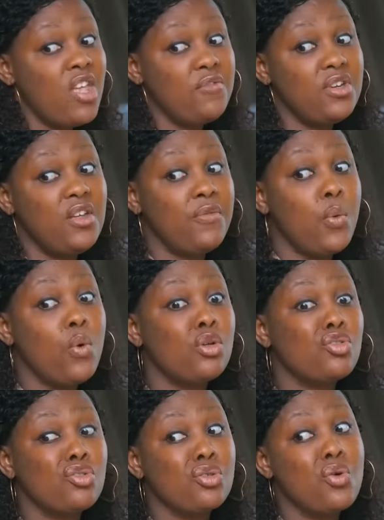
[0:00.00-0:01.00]
Even if he
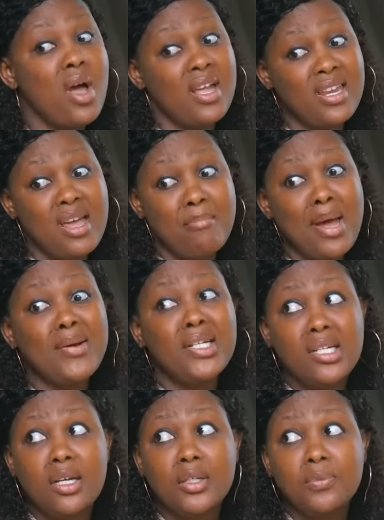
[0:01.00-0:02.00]
wants to go ahead and
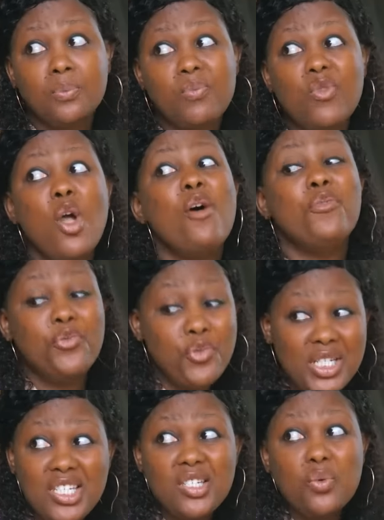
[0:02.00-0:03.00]
marry the girl, of
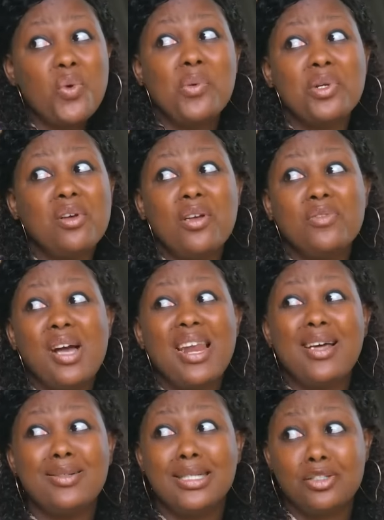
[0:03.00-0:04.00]
which we will not even
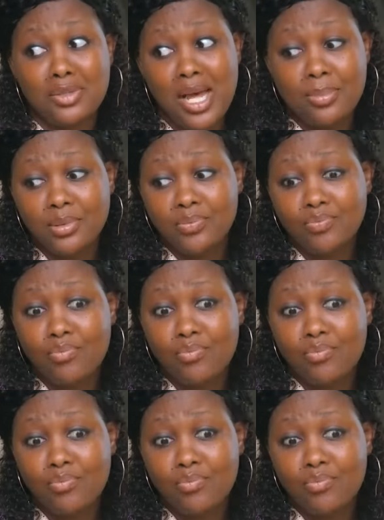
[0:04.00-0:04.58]
allow that to happen,